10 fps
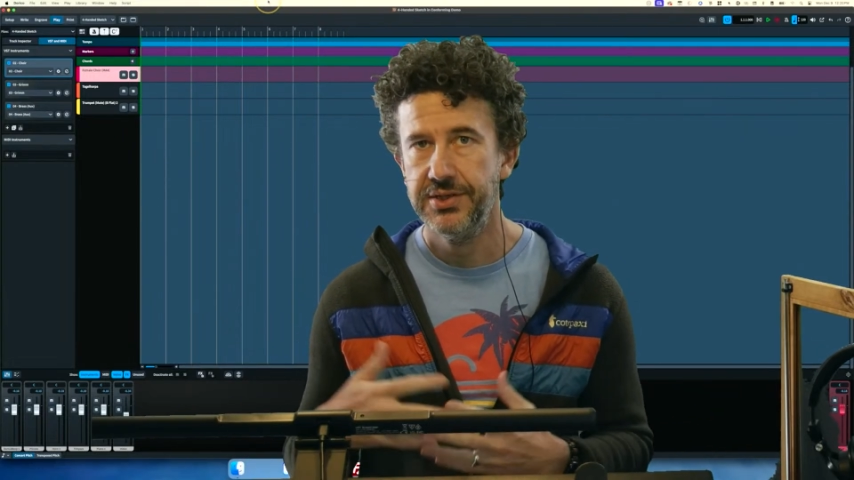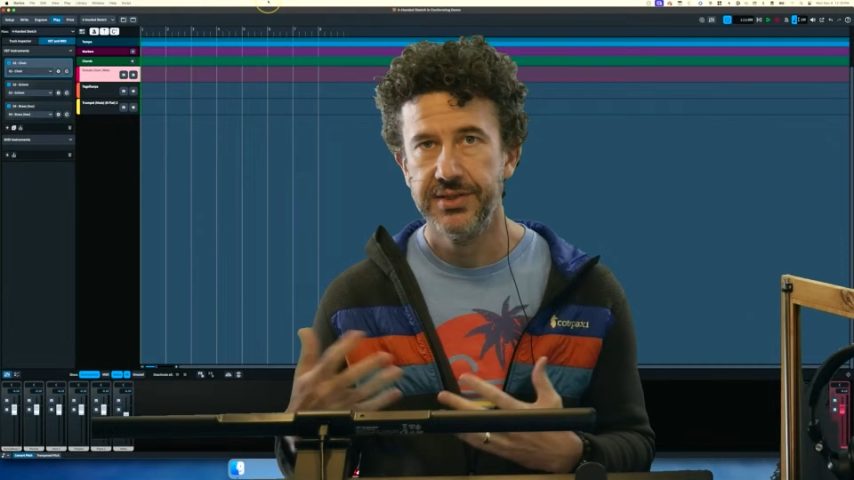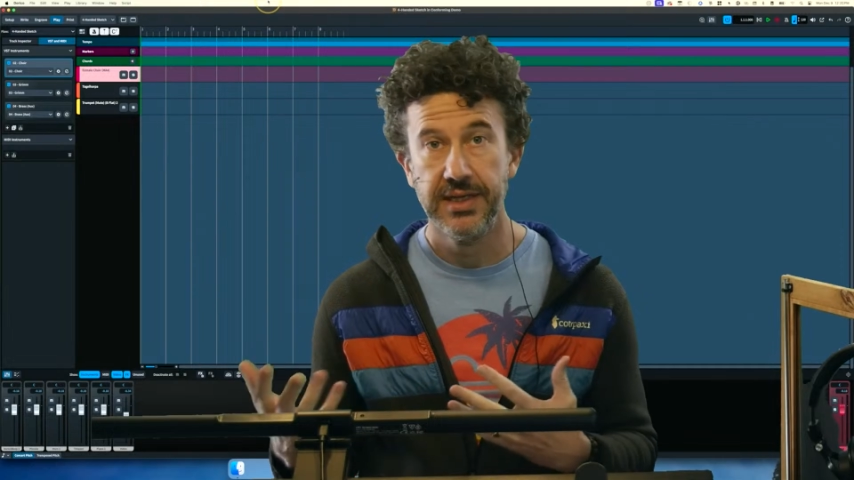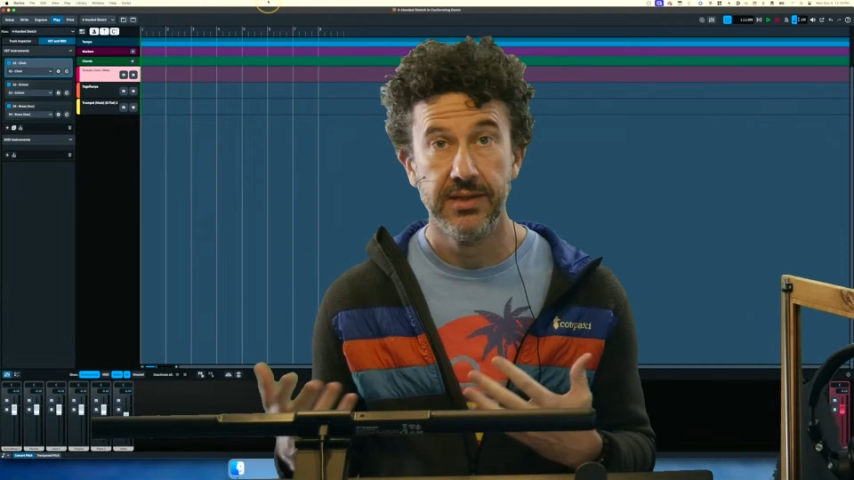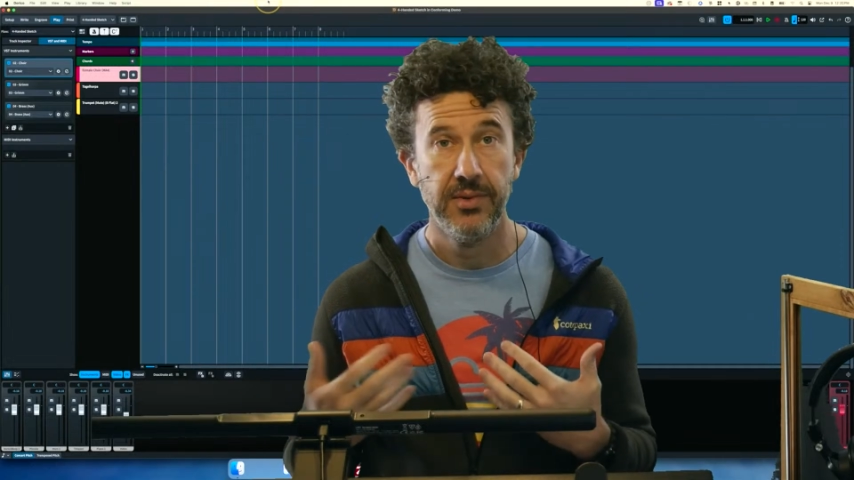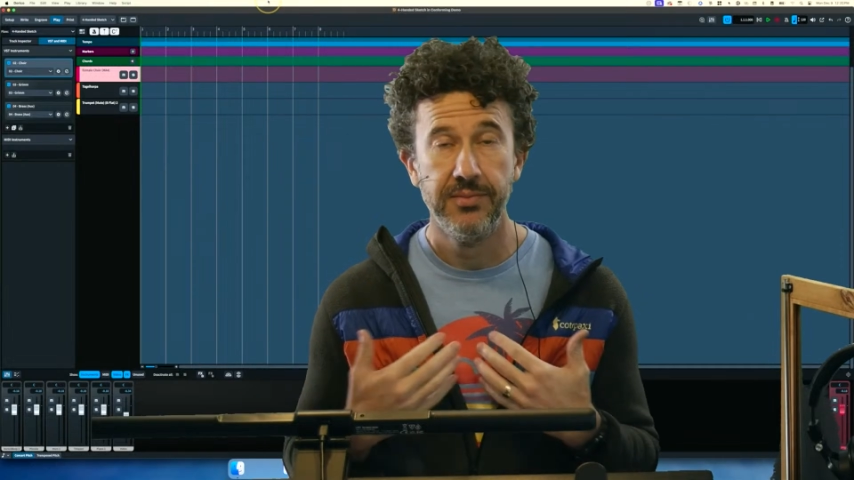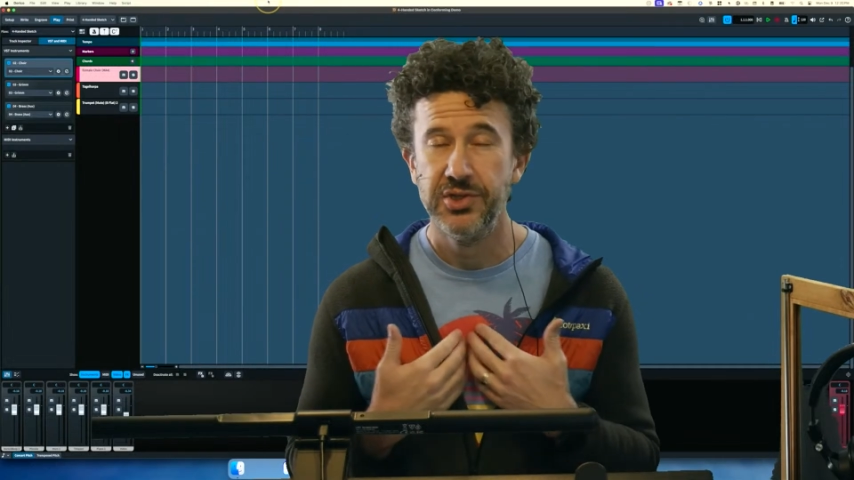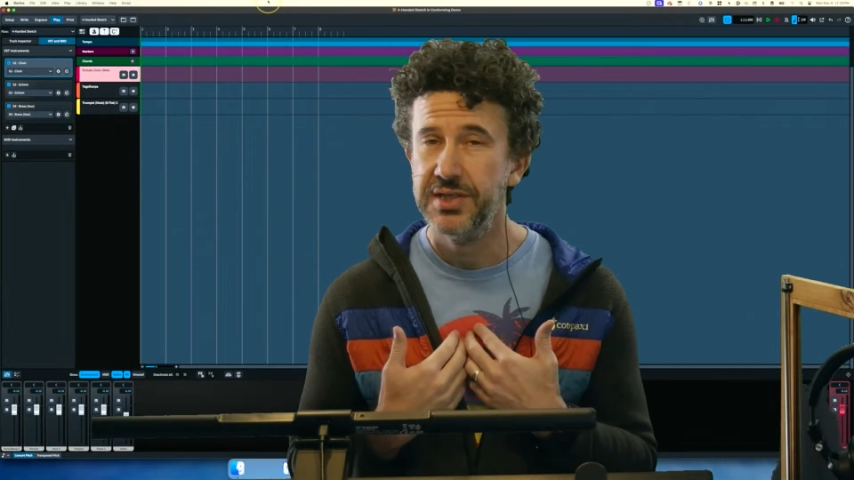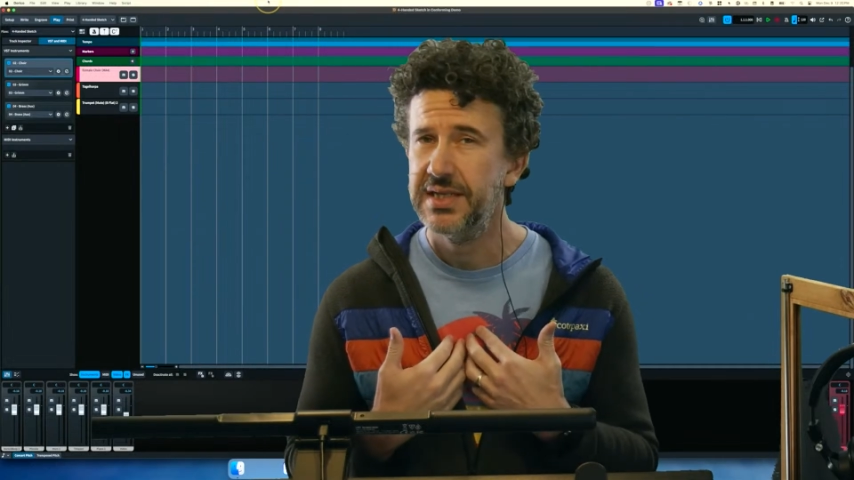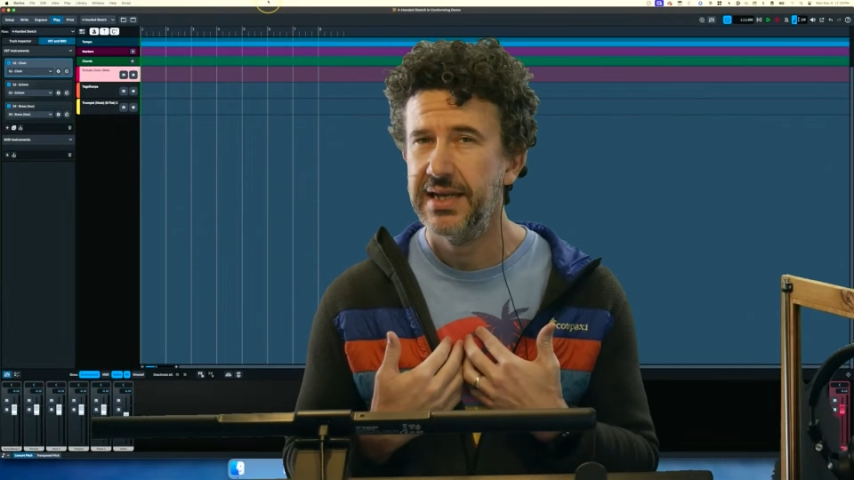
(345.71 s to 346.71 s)
You set them up
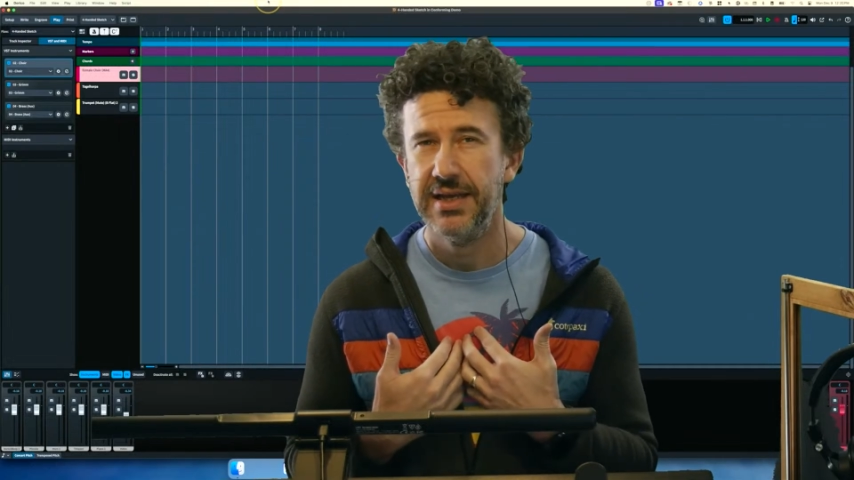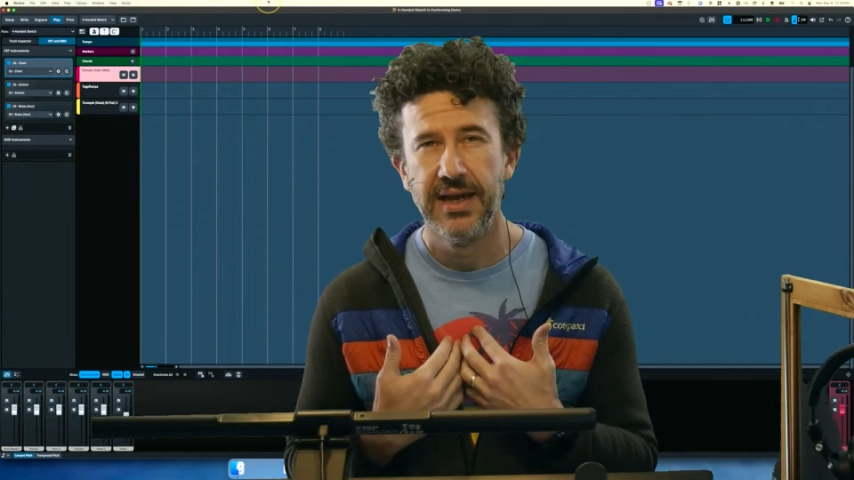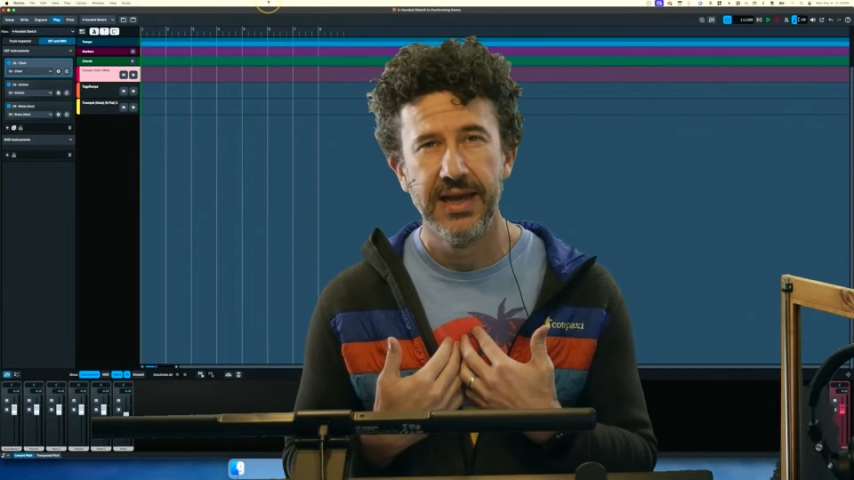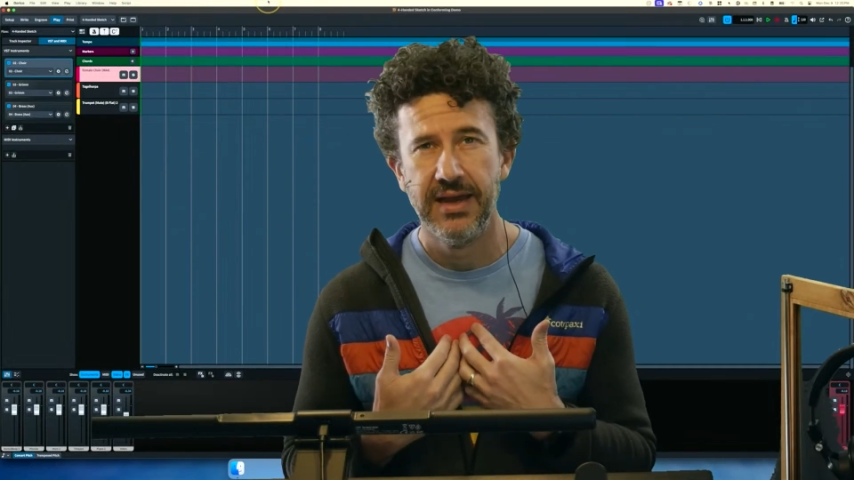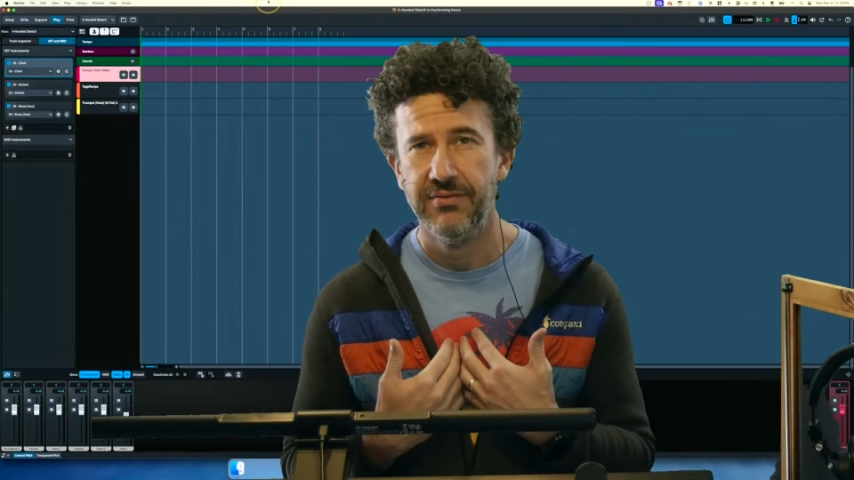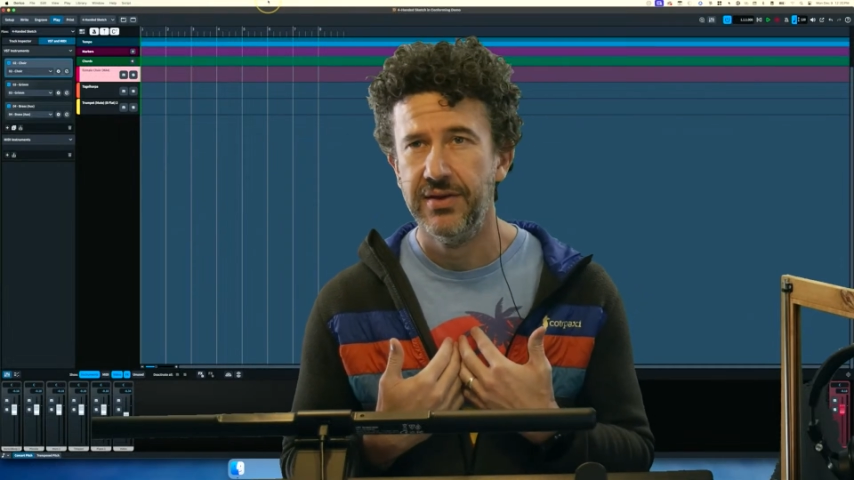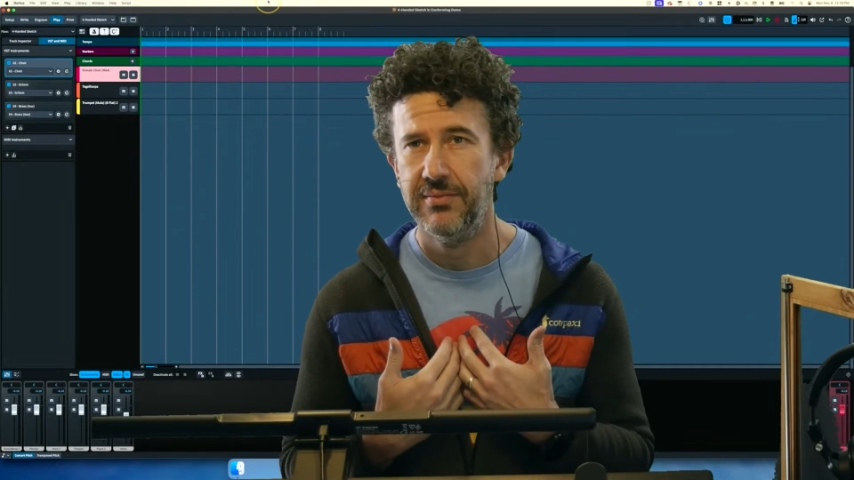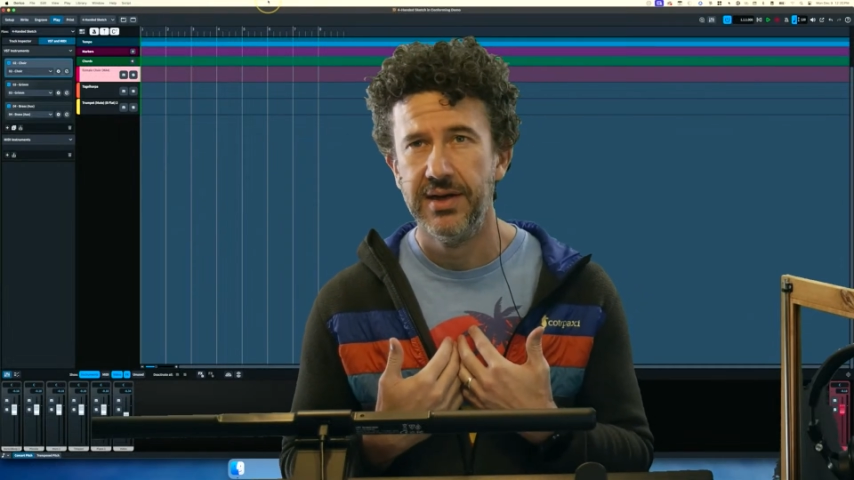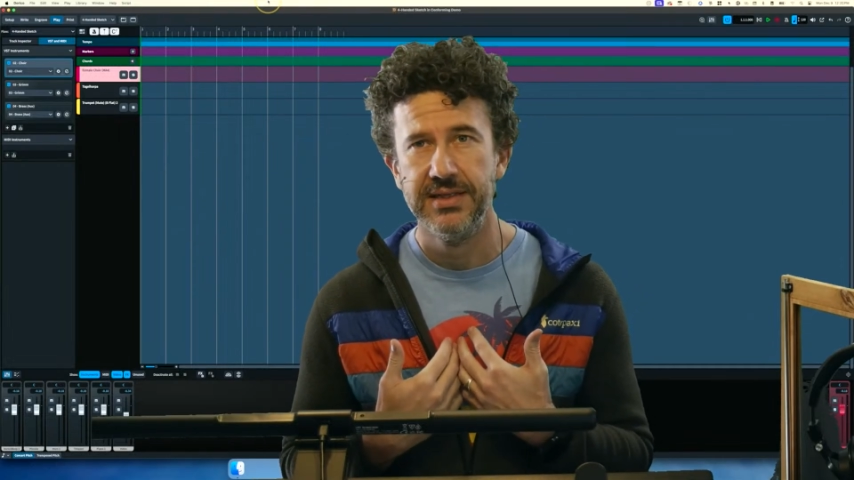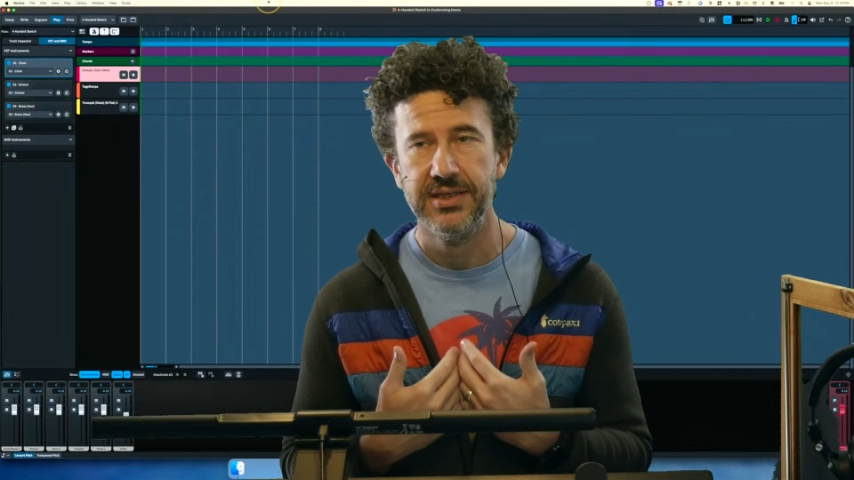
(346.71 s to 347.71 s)
just like I have in
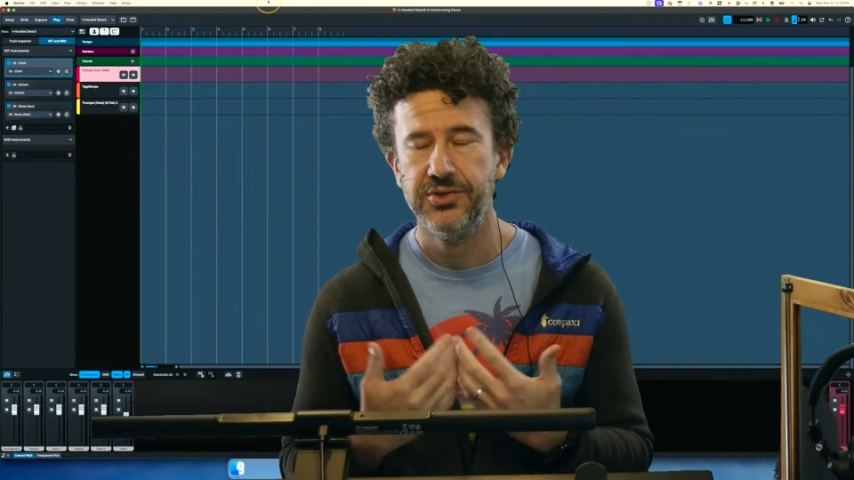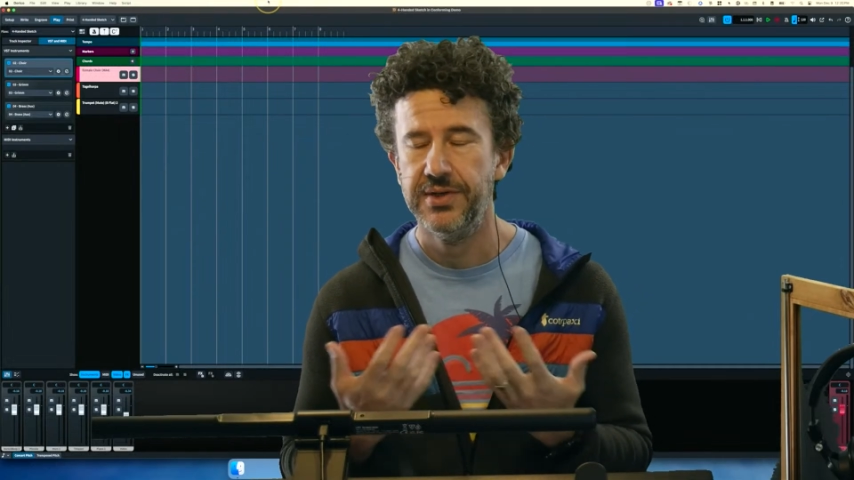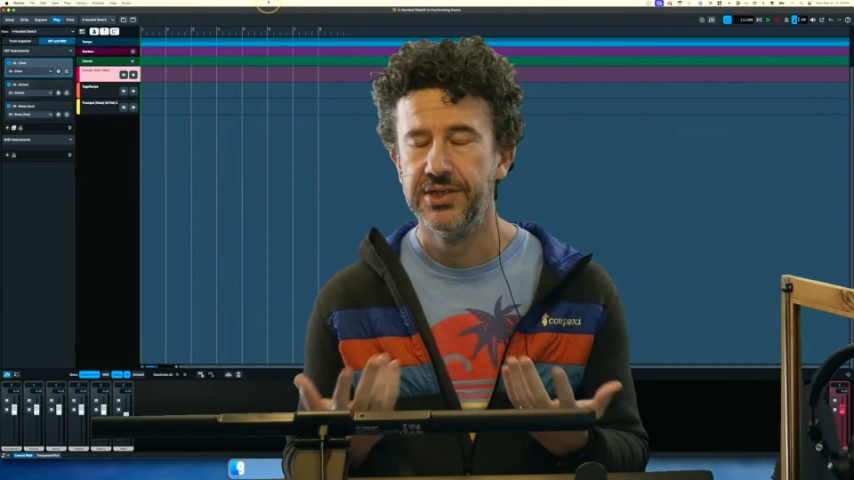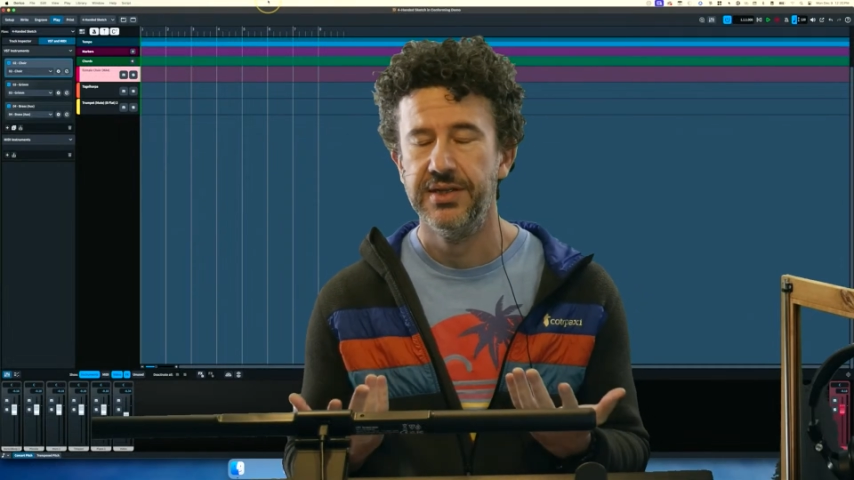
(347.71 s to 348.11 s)
my situation.